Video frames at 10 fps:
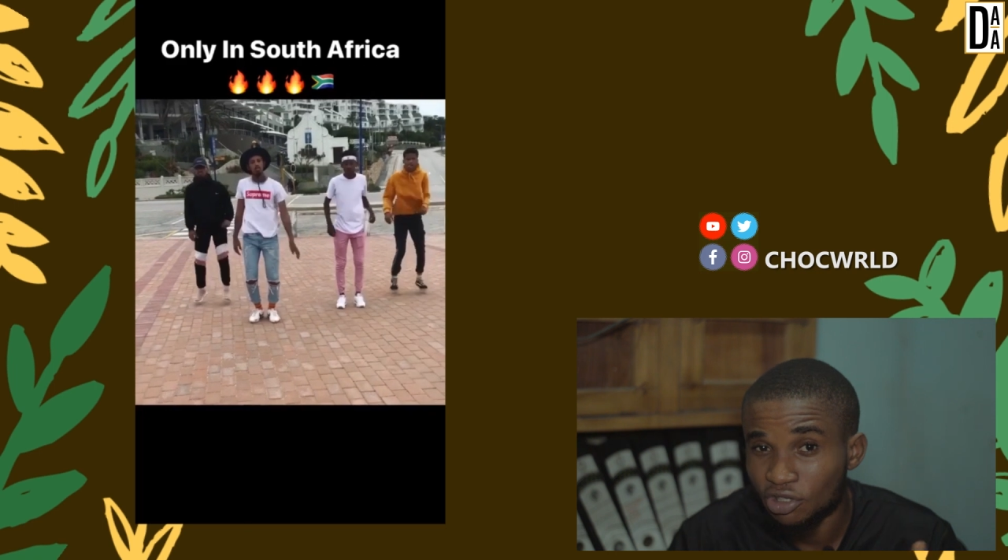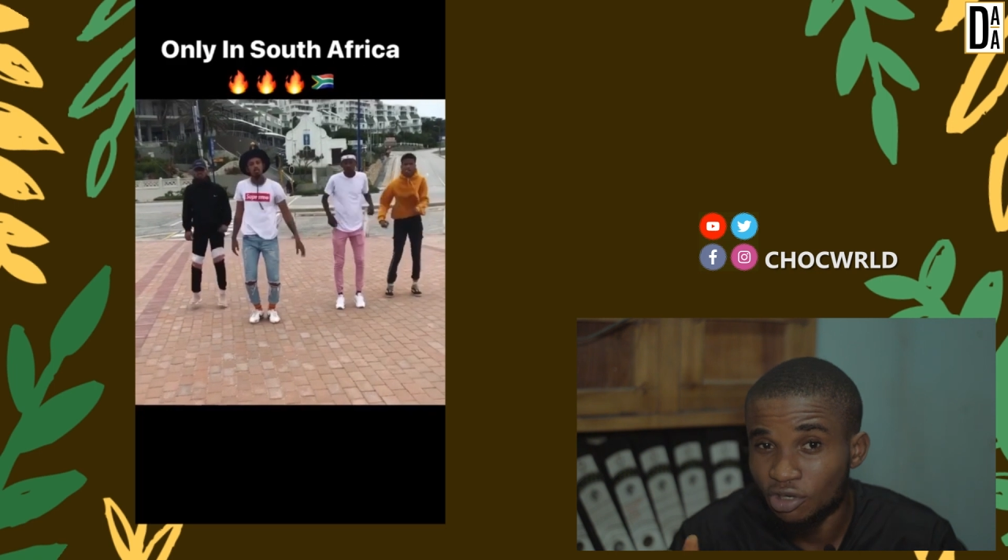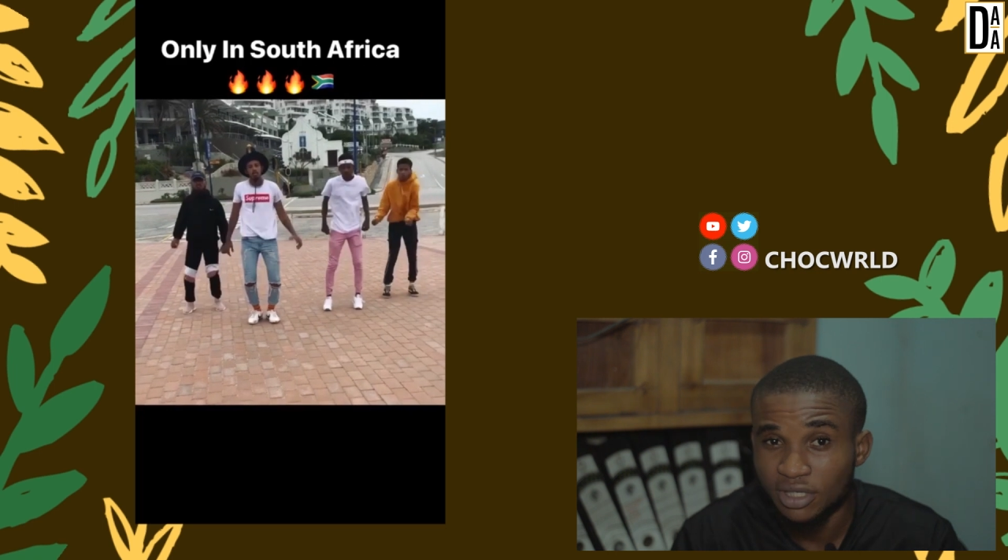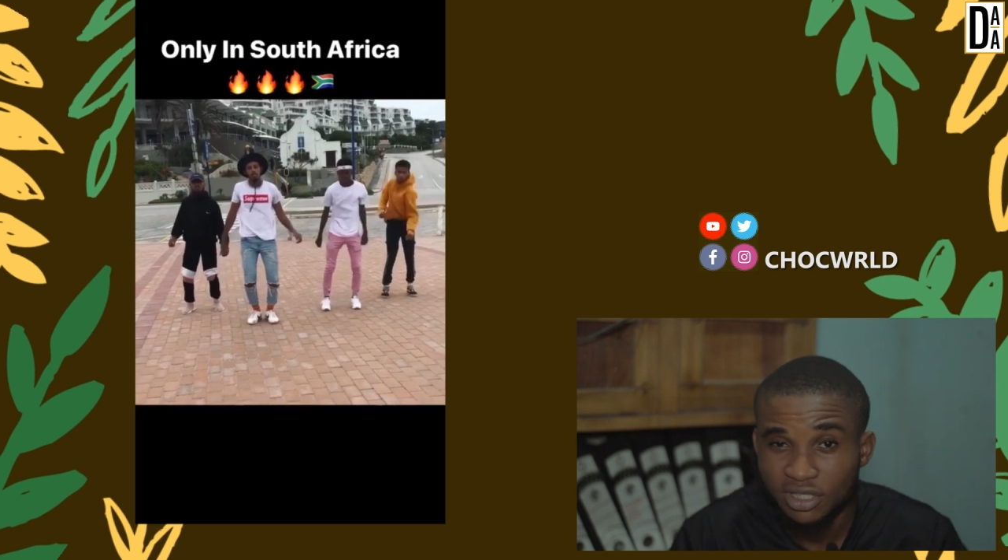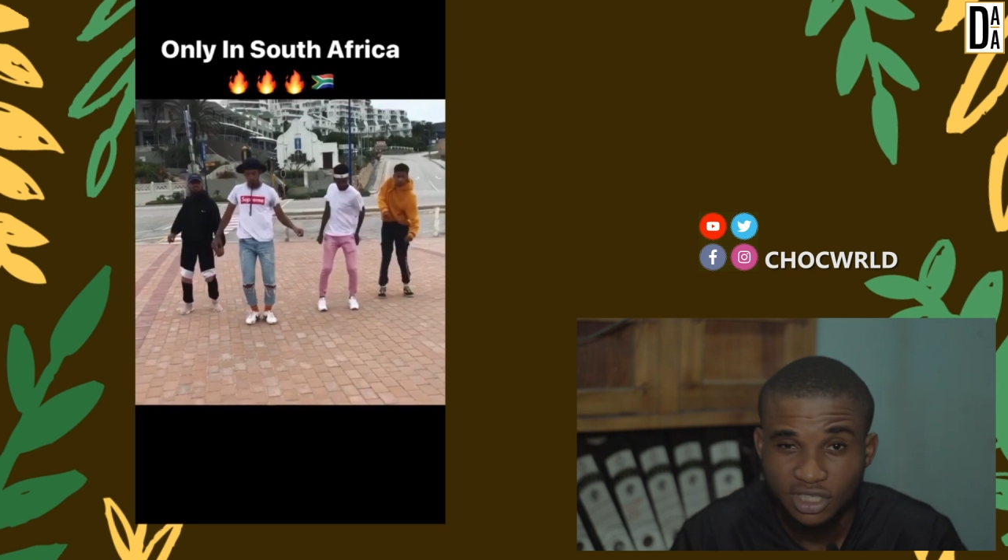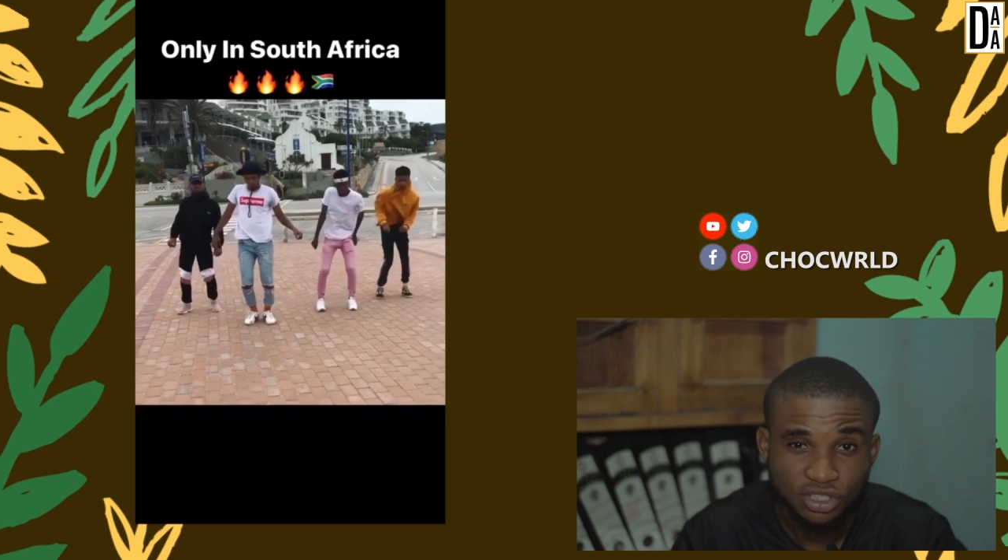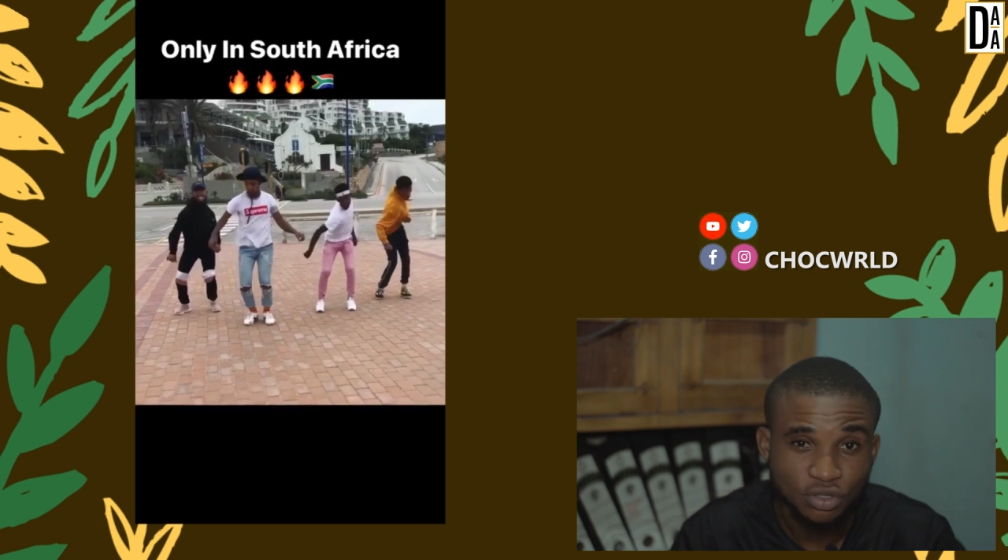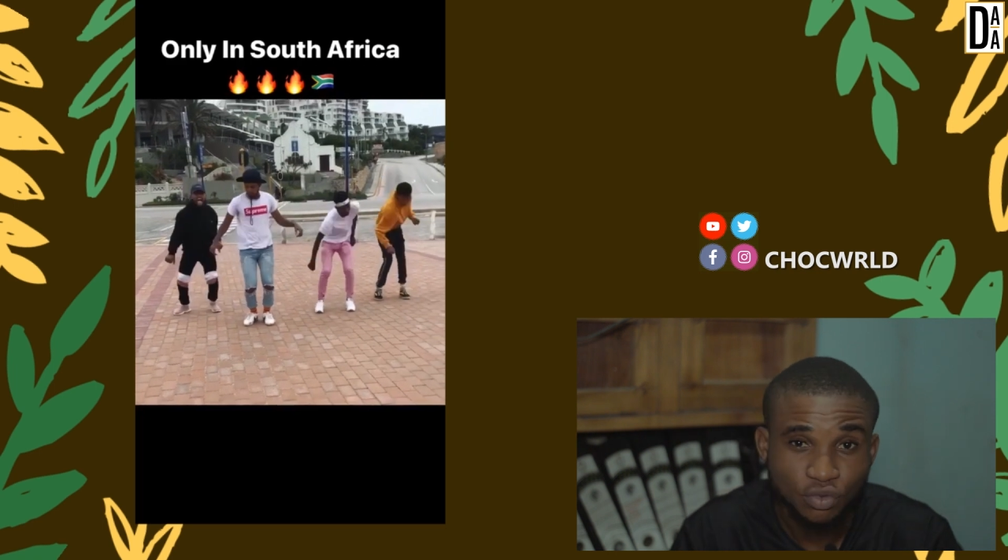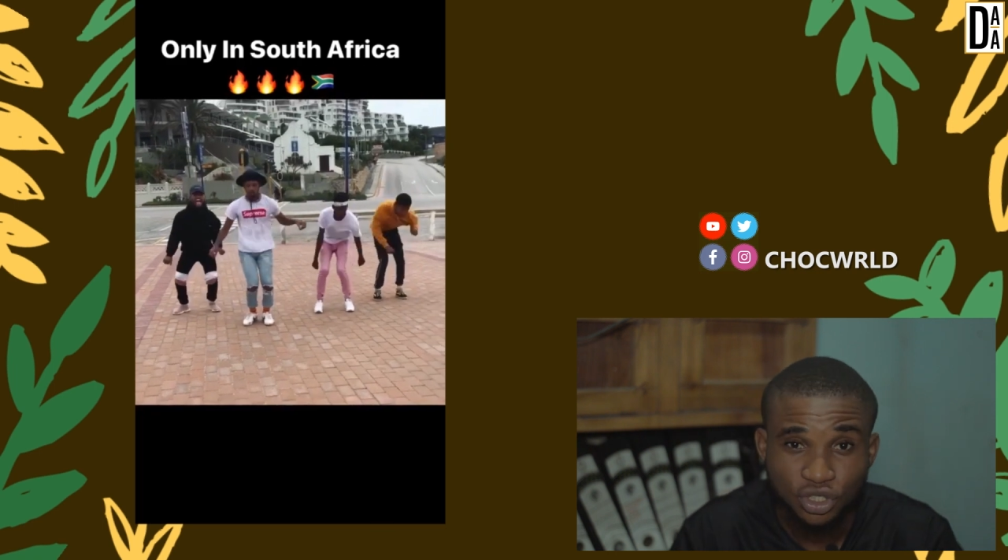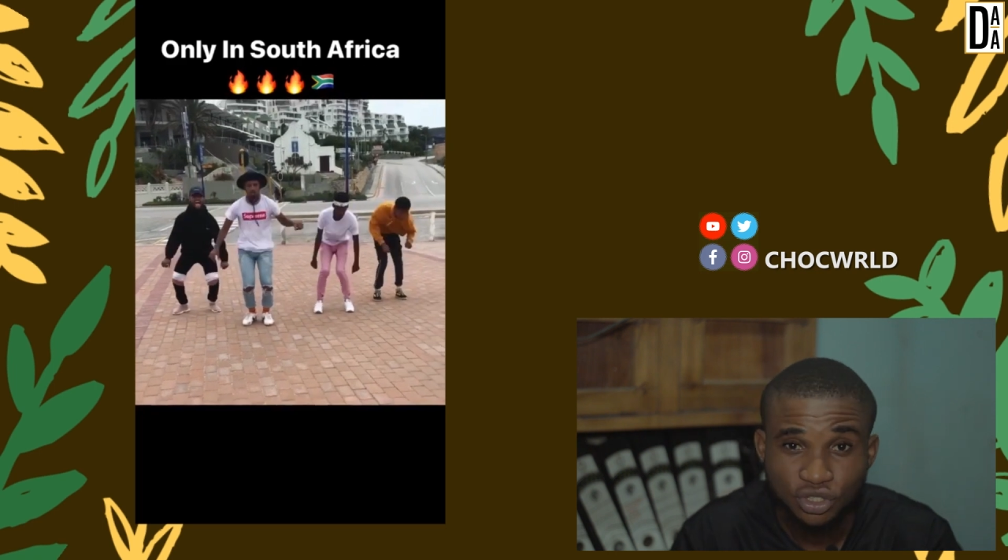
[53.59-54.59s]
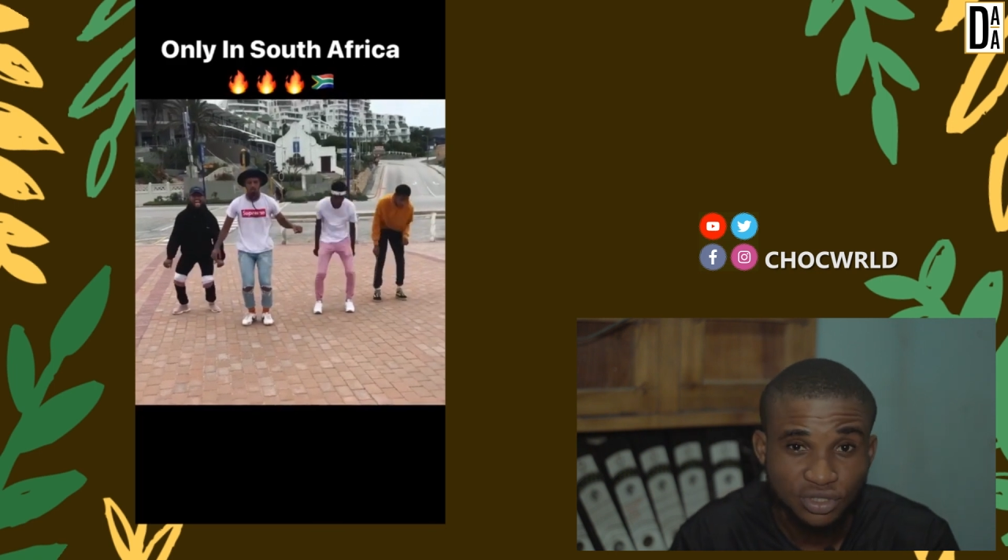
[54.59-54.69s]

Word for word: comment section what